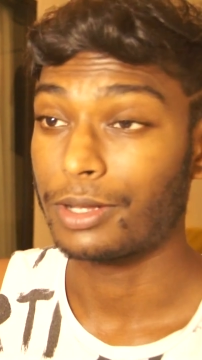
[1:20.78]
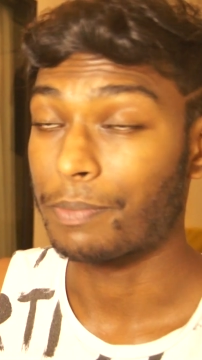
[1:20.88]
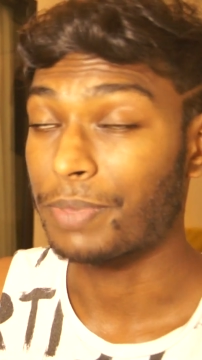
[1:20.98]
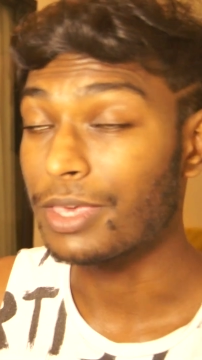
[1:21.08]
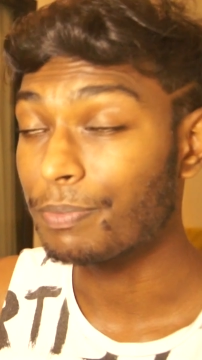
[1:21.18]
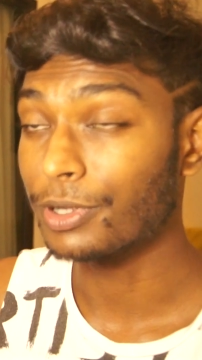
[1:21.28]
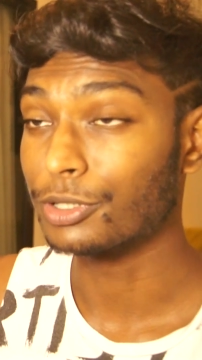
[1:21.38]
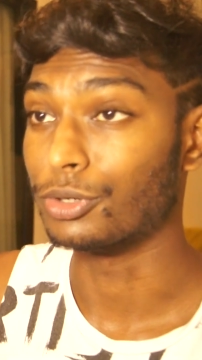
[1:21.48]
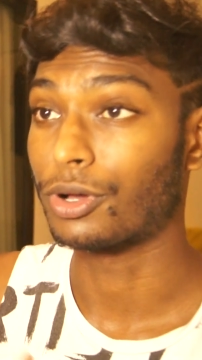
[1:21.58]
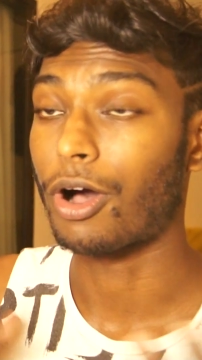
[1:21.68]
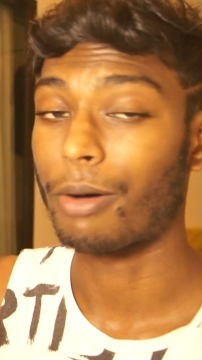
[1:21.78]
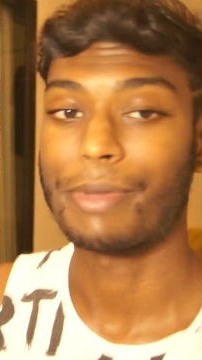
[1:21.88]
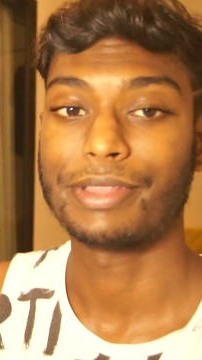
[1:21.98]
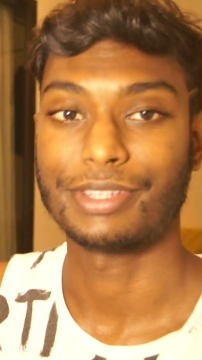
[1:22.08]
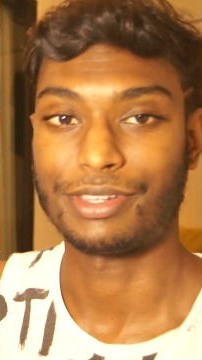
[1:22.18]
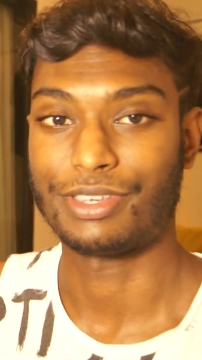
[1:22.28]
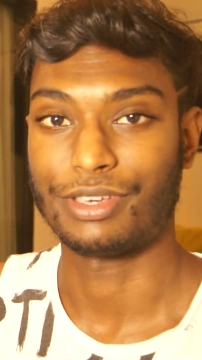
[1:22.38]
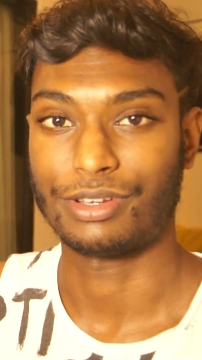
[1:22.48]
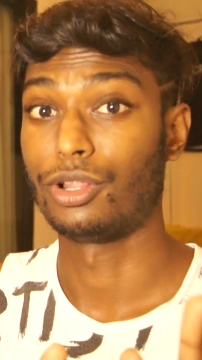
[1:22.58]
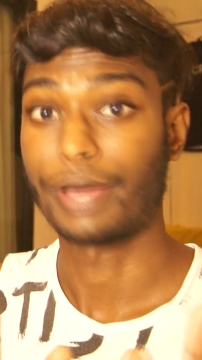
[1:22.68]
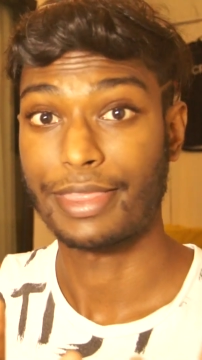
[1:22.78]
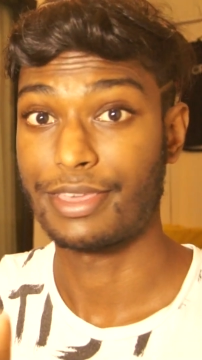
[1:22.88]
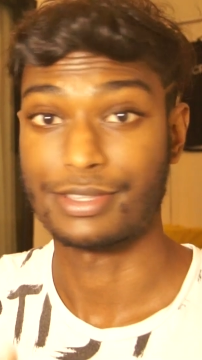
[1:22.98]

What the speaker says: and the people who commented here, look at